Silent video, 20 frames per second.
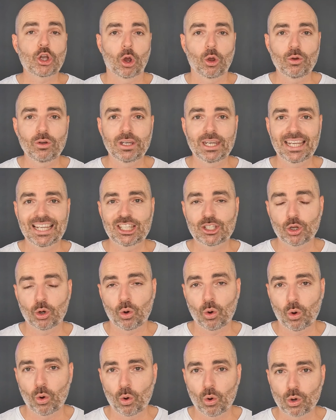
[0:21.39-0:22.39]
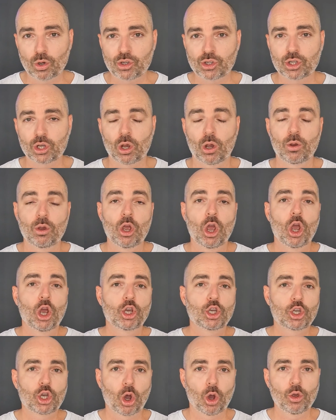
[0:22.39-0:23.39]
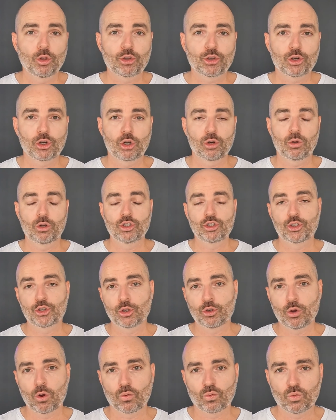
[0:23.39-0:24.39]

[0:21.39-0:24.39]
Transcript: don't need to also go through and do